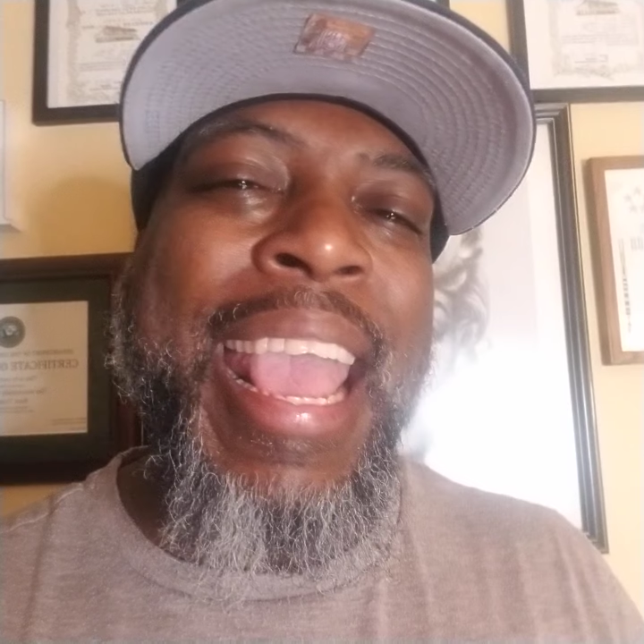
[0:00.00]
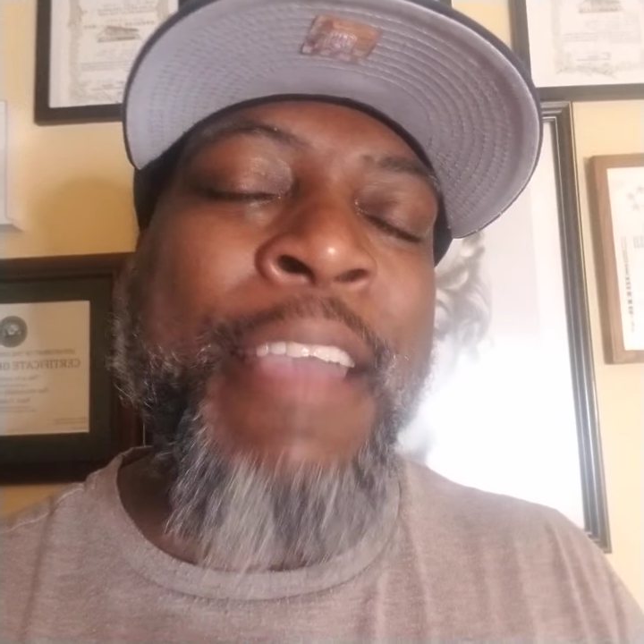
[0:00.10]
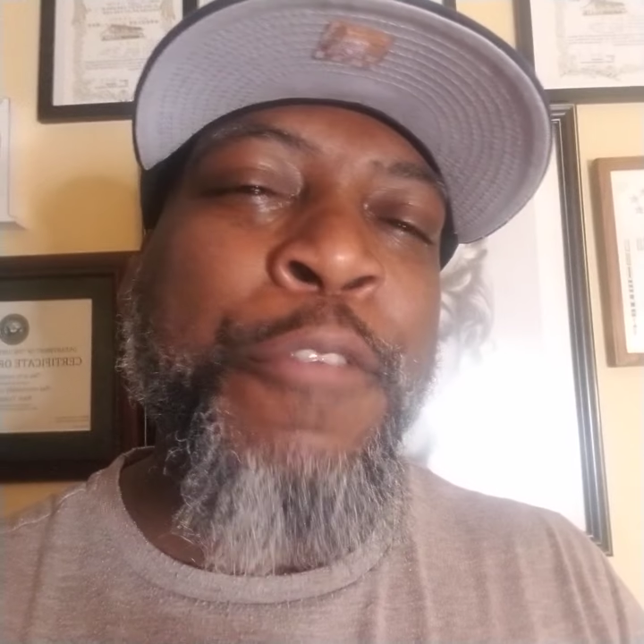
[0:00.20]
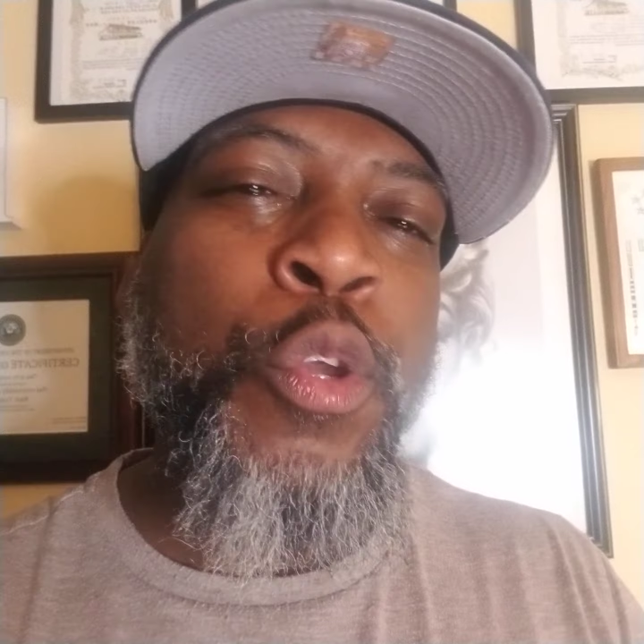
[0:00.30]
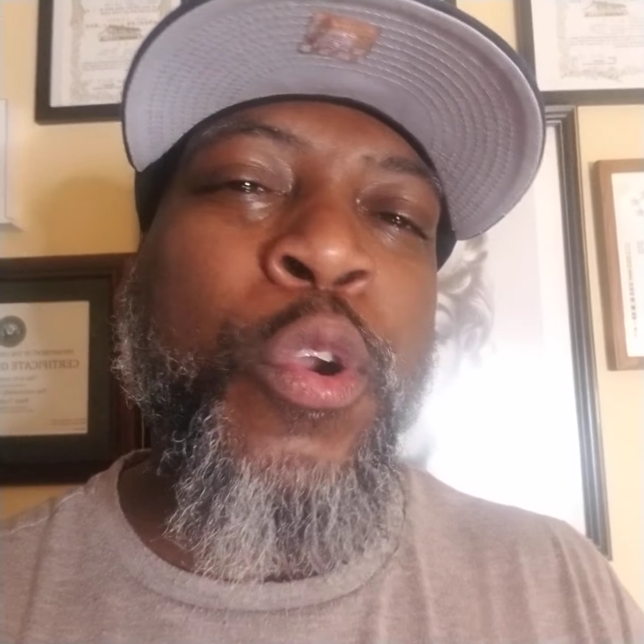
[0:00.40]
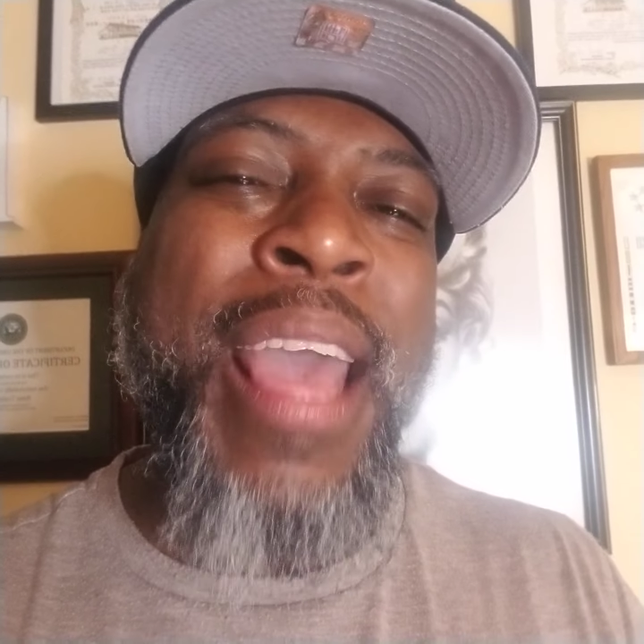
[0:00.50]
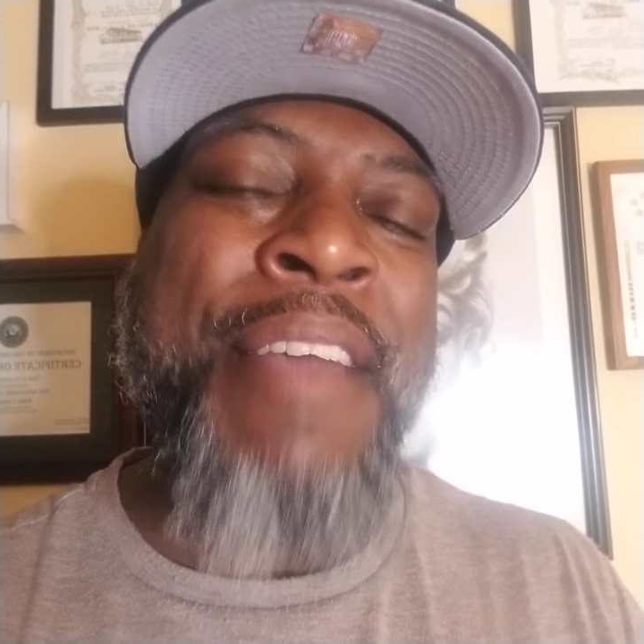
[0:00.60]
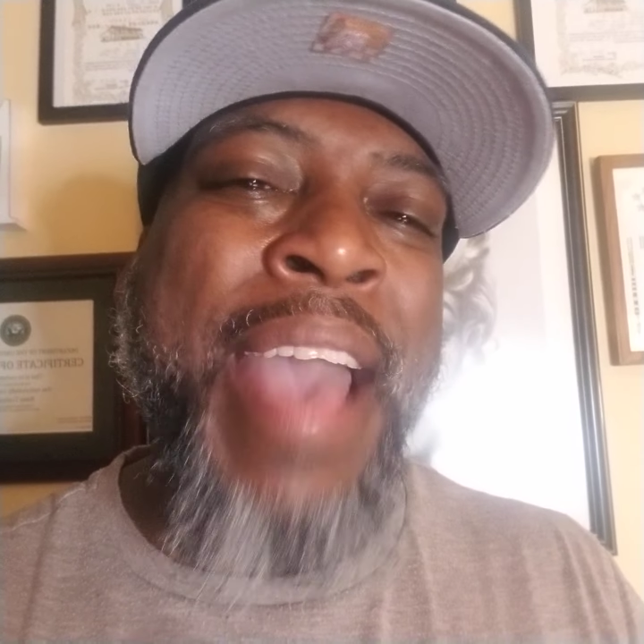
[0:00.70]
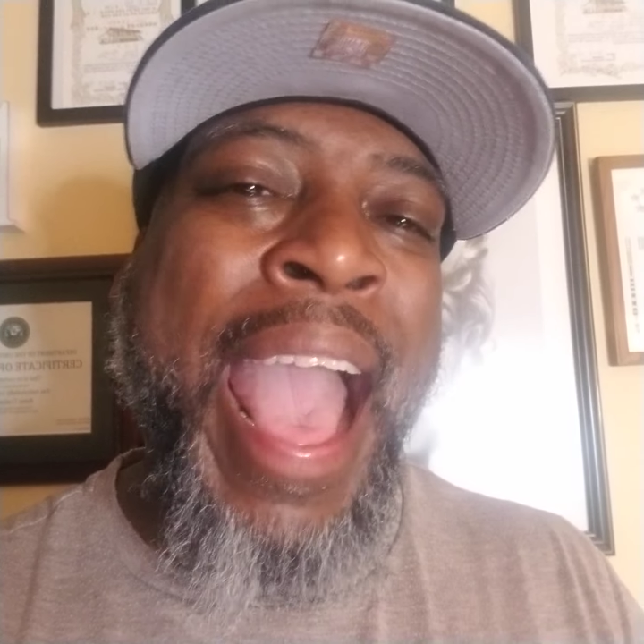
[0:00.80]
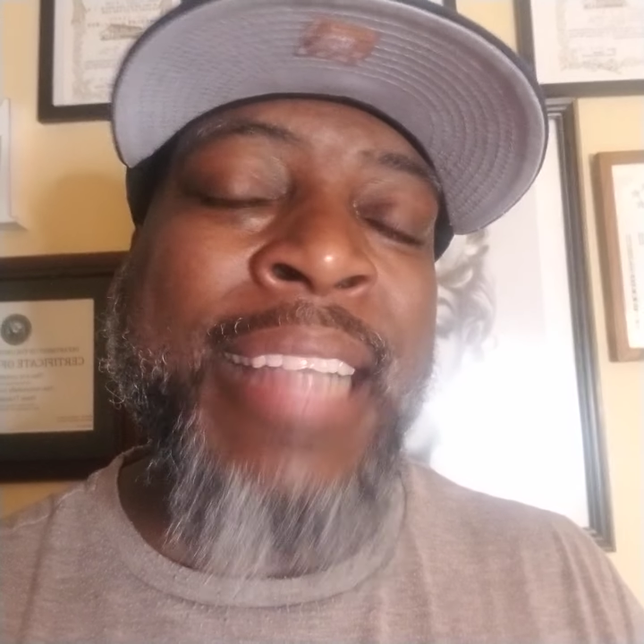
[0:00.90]
If you don't
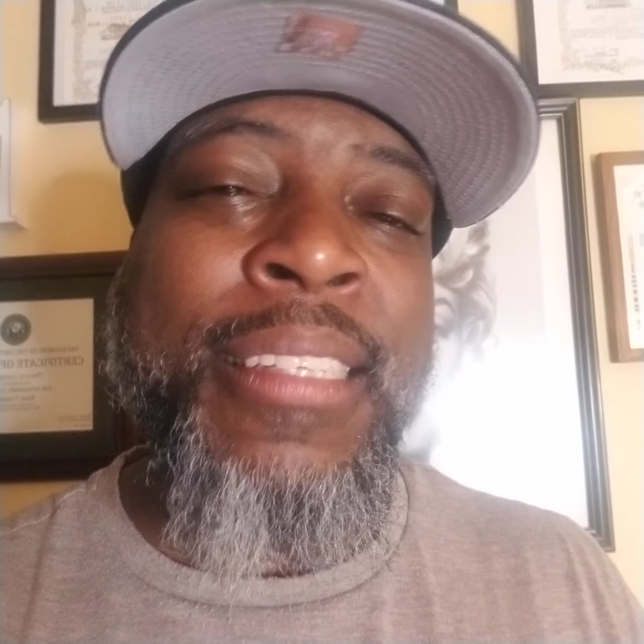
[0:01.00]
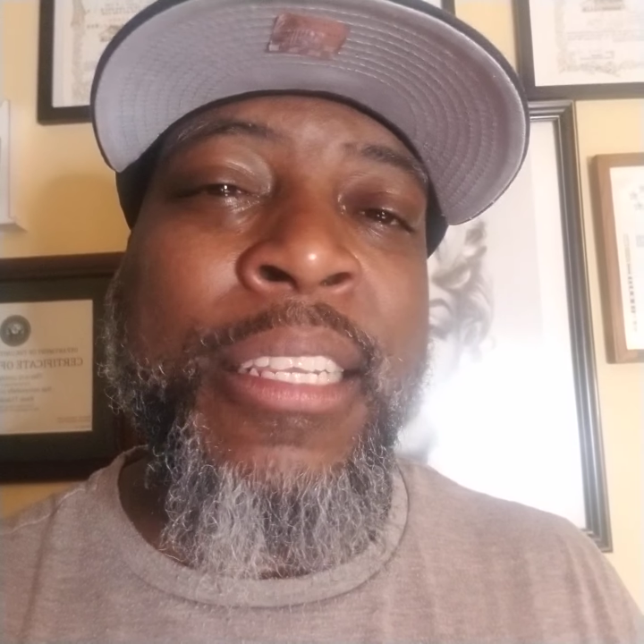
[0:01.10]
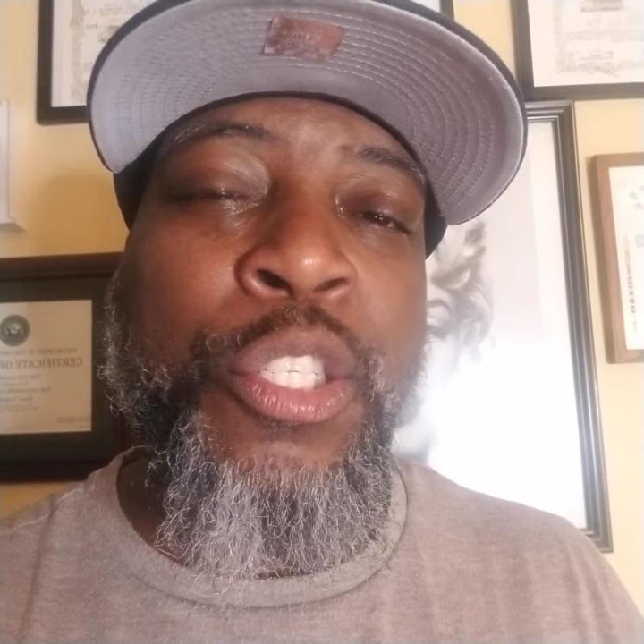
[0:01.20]
have access